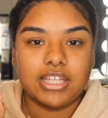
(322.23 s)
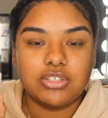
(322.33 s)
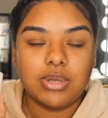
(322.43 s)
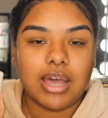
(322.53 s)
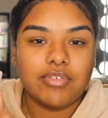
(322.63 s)
They
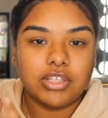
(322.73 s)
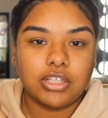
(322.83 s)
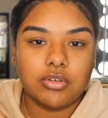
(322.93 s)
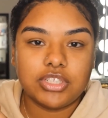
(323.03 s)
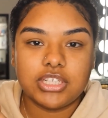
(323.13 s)
do have a
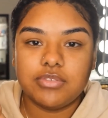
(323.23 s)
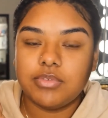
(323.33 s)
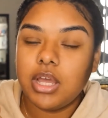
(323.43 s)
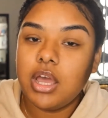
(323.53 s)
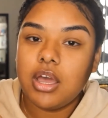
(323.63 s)

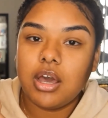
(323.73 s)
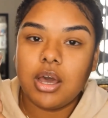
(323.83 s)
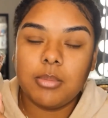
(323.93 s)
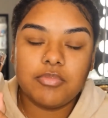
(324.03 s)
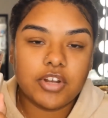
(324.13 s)
lotion
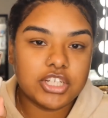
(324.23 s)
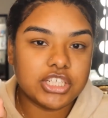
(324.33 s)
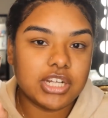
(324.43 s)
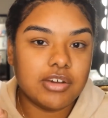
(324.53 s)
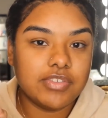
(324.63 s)

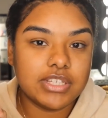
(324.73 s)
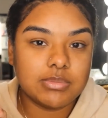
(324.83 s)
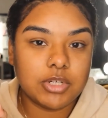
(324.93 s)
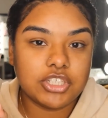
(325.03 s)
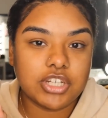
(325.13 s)
version of
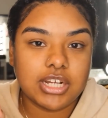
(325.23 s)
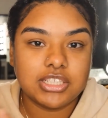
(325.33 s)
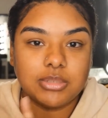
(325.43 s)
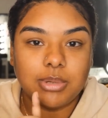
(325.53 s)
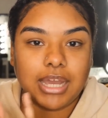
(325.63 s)
this
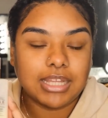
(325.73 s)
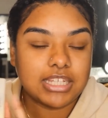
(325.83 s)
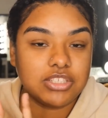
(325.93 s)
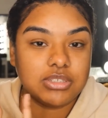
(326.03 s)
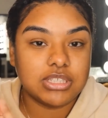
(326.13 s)
moisturizer, but I
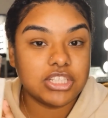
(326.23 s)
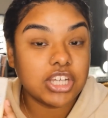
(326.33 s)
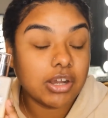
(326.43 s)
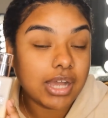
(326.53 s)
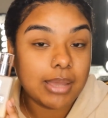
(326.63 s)
like to use the
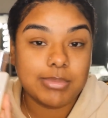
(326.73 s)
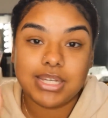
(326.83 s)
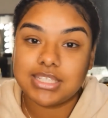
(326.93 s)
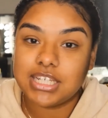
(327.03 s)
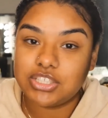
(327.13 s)
gel kind
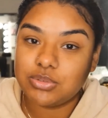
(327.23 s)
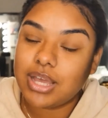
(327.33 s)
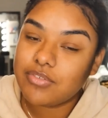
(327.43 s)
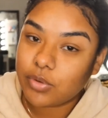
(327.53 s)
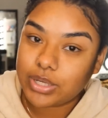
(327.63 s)
because I do
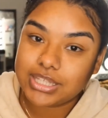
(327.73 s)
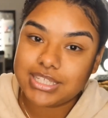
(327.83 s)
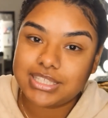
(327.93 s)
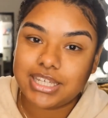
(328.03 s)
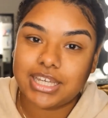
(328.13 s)
have
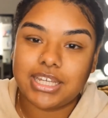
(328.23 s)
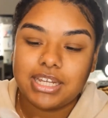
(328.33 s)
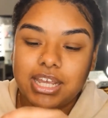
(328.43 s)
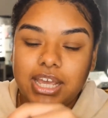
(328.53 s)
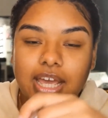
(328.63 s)
oily skin.